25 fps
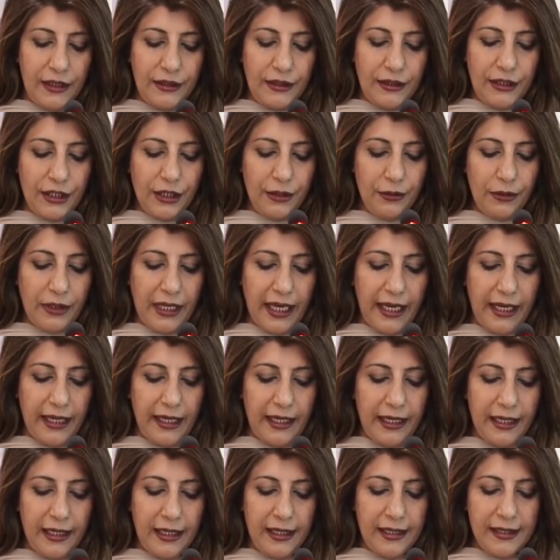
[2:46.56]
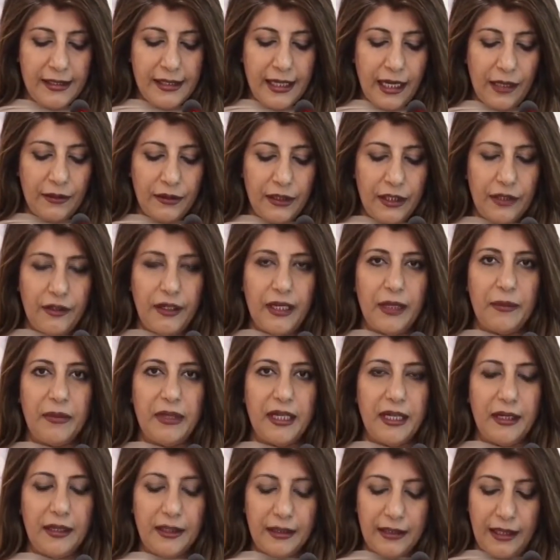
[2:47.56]
the UK, Saudi
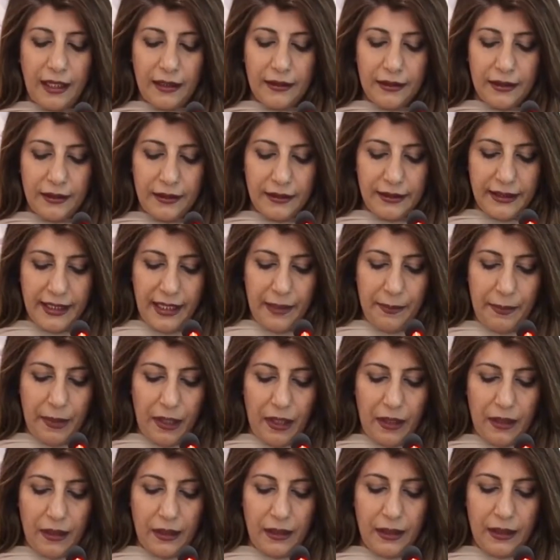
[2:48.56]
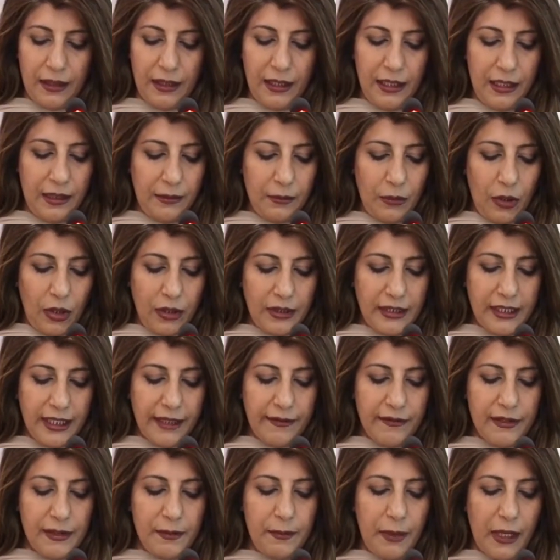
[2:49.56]
Arabia, Qatar, Nepal,
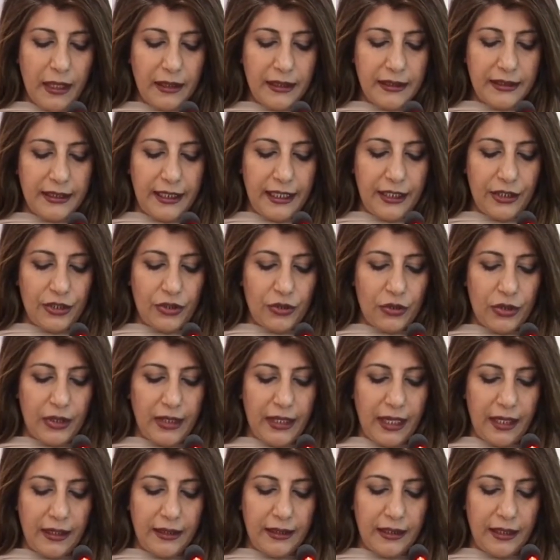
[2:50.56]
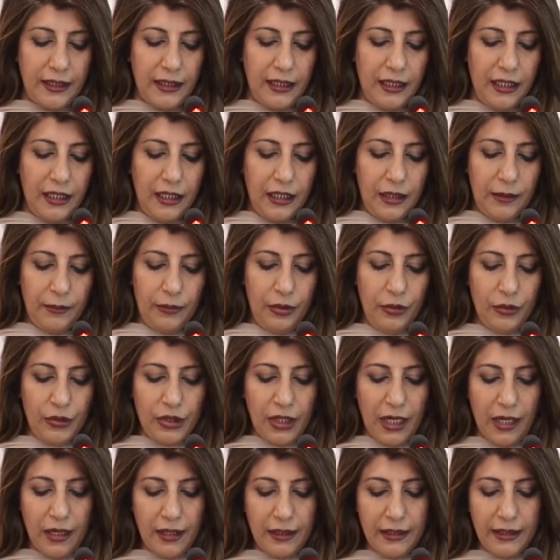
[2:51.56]
Maldives, Bangladesh, Sri Lanka,
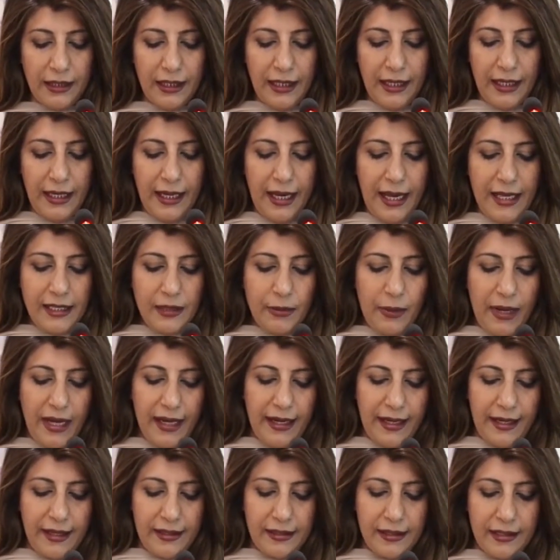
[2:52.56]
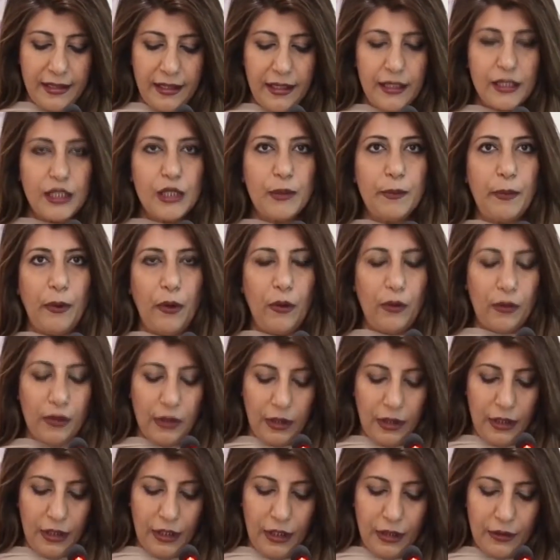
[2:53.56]
Bhutan, as well as
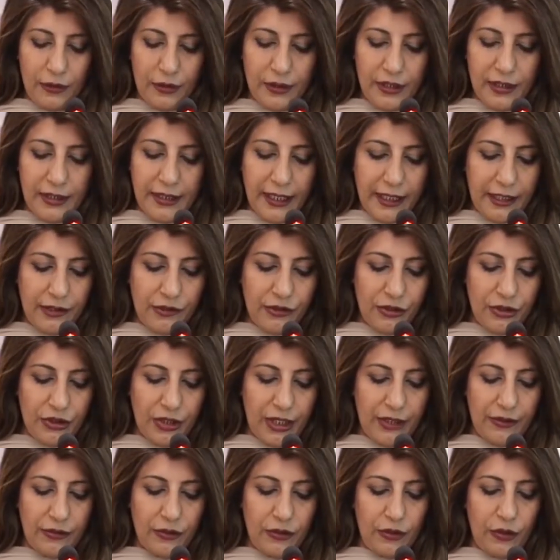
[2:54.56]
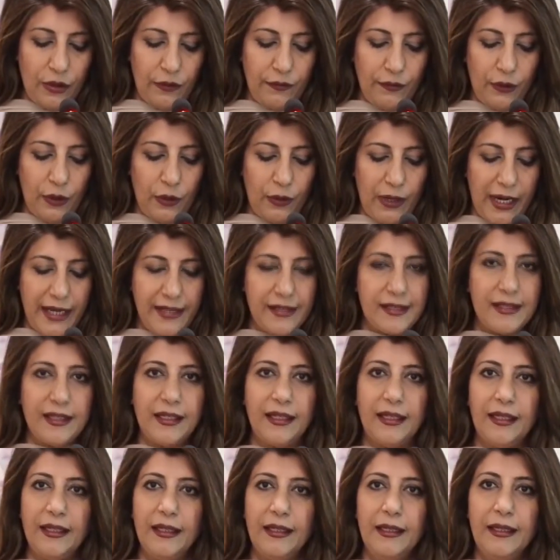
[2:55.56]
spoke to the Secretary General of
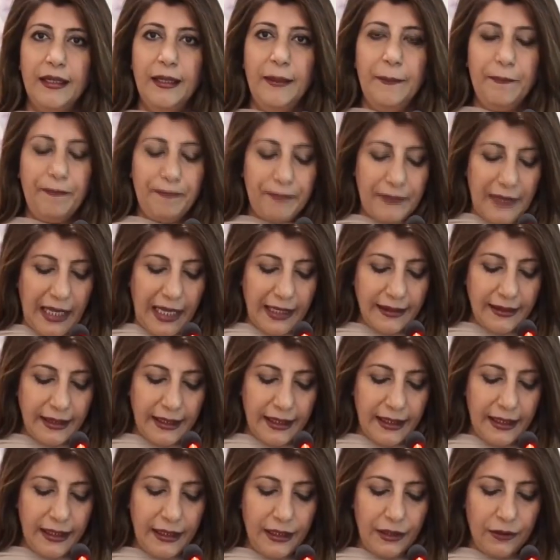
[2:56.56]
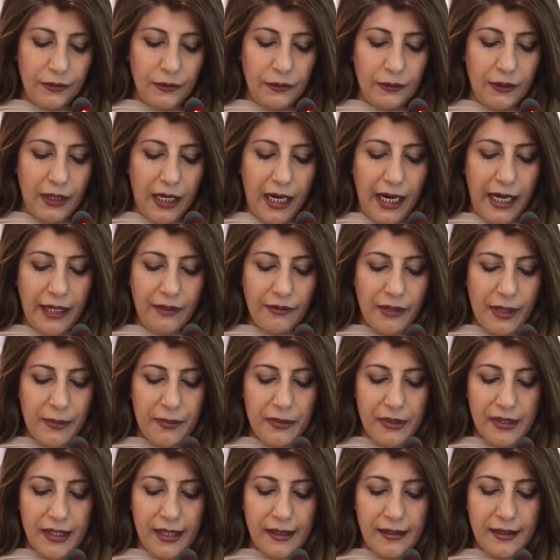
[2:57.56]
OIC, and the EU High
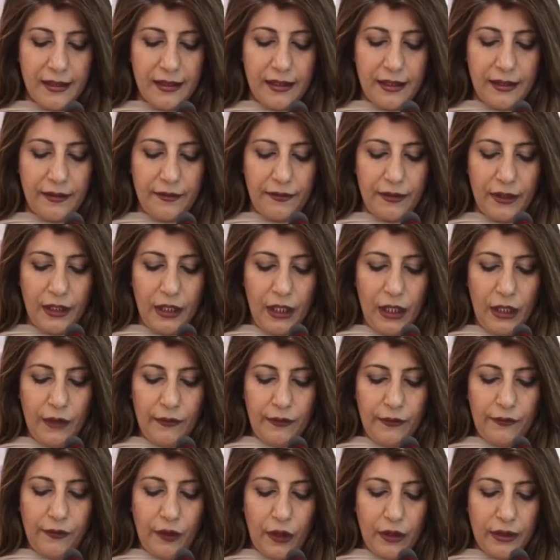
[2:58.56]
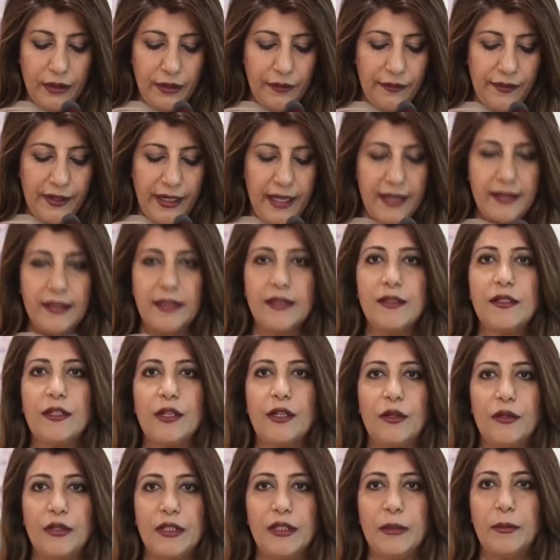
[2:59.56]
Representative for Foreign Affairs and
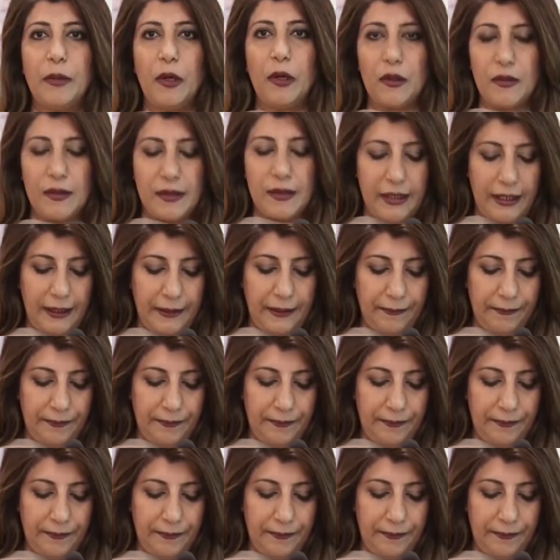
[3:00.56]
Security Policy.